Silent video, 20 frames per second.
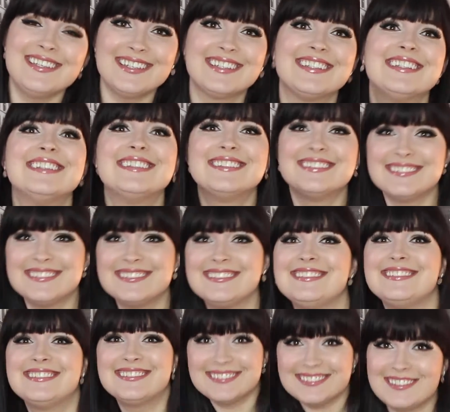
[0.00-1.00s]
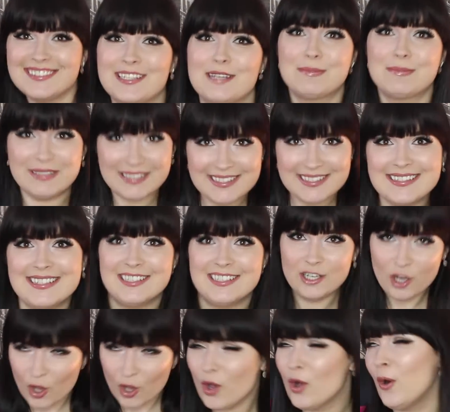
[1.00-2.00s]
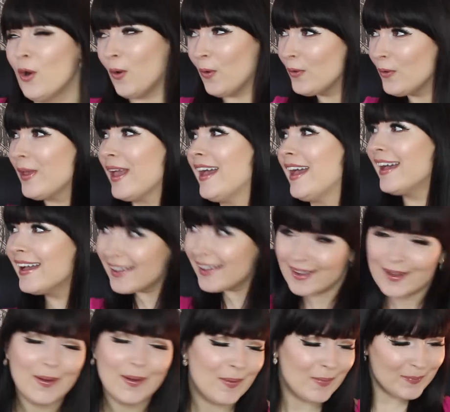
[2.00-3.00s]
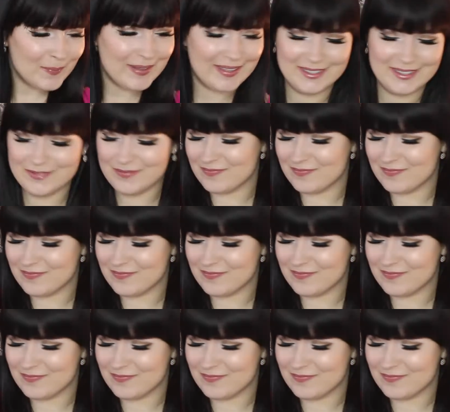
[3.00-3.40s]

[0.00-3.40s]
Do you like my dancing? Oh yeah, oh yeah.